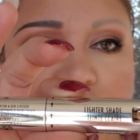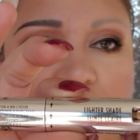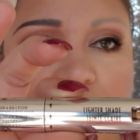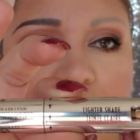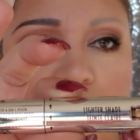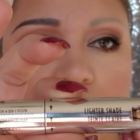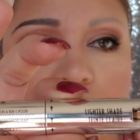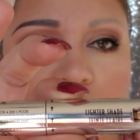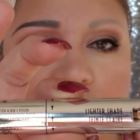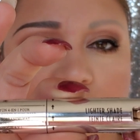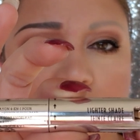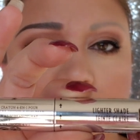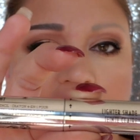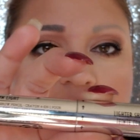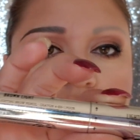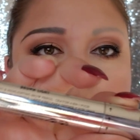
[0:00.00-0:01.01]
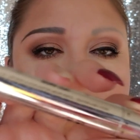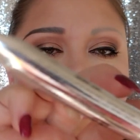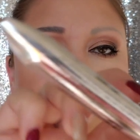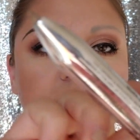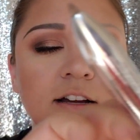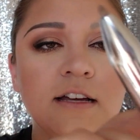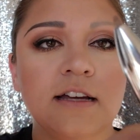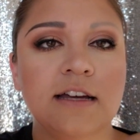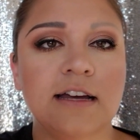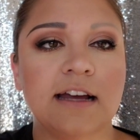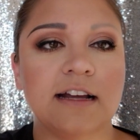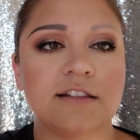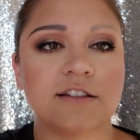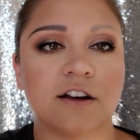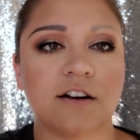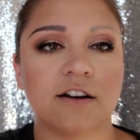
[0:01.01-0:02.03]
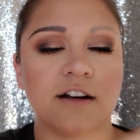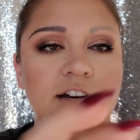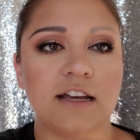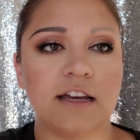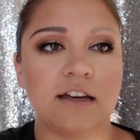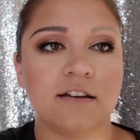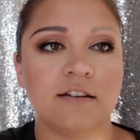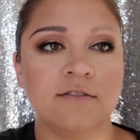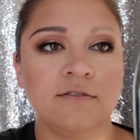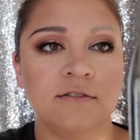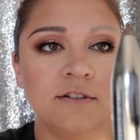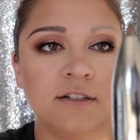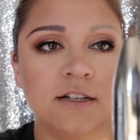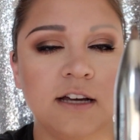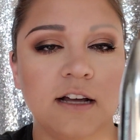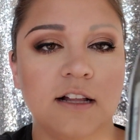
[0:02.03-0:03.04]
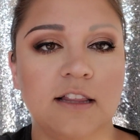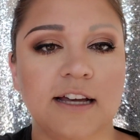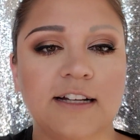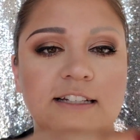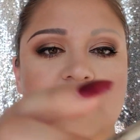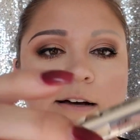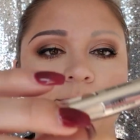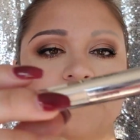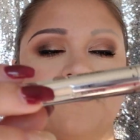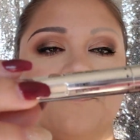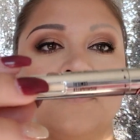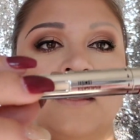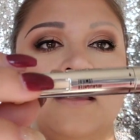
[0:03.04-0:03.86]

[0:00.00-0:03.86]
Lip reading: shade, as you can see there, it's already clicked up,